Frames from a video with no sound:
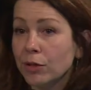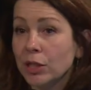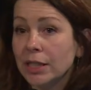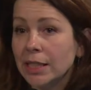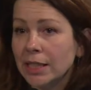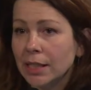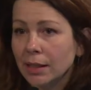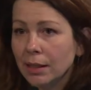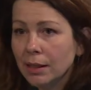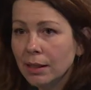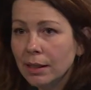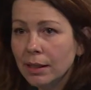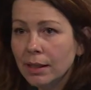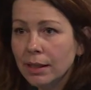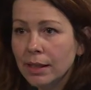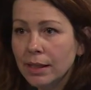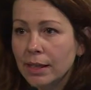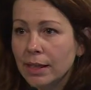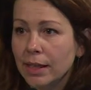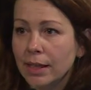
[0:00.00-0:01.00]
deal
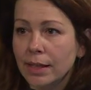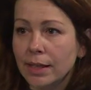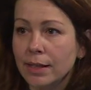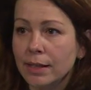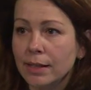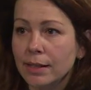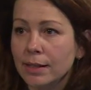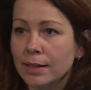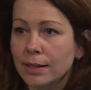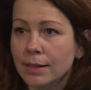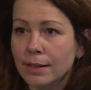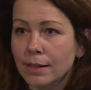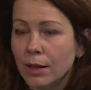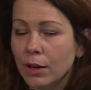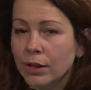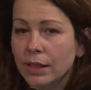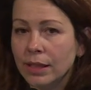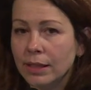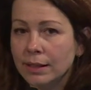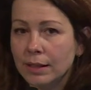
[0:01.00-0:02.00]
is
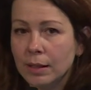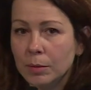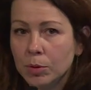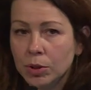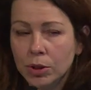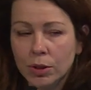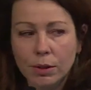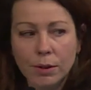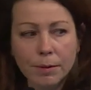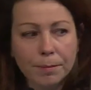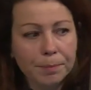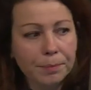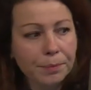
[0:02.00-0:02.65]
an exception.